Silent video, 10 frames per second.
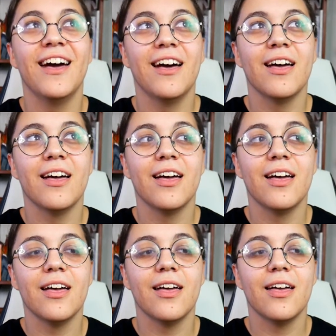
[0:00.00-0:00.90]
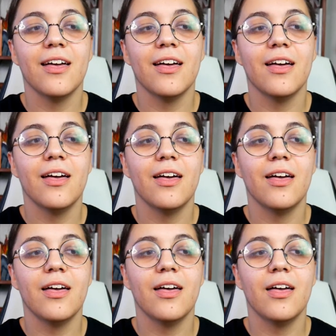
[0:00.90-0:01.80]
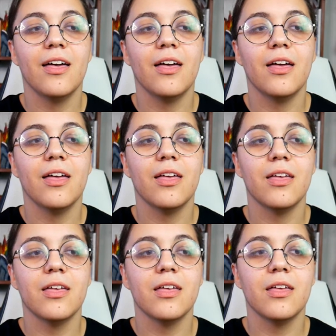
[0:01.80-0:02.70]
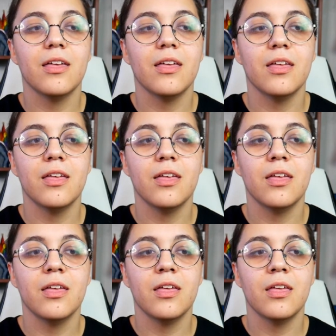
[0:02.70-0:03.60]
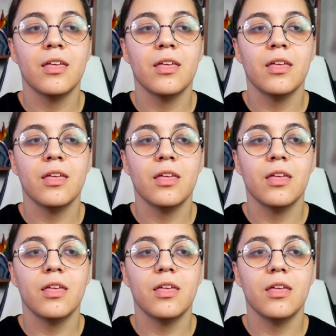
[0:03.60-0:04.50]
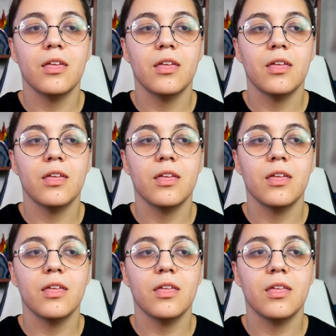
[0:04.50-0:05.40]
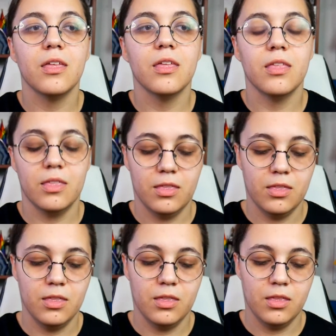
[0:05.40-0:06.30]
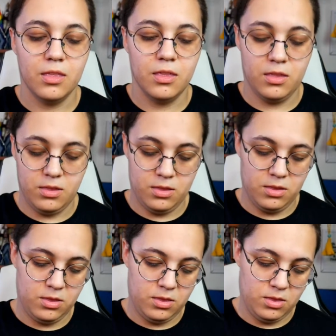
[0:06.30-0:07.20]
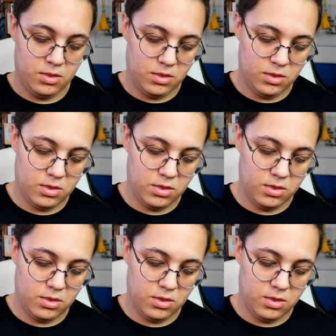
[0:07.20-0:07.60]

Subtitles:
No one is speaking in this clip.